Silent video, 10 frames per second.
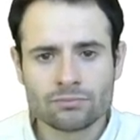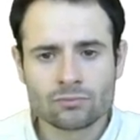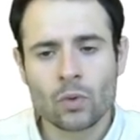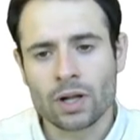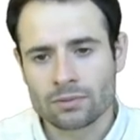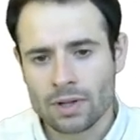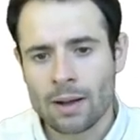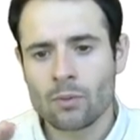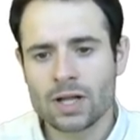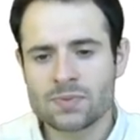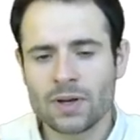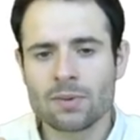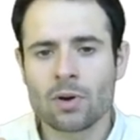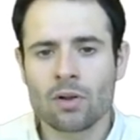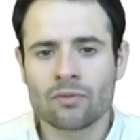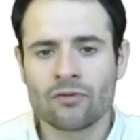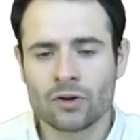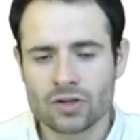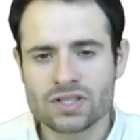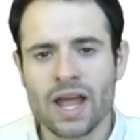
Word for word: well, I'm going to explain the model first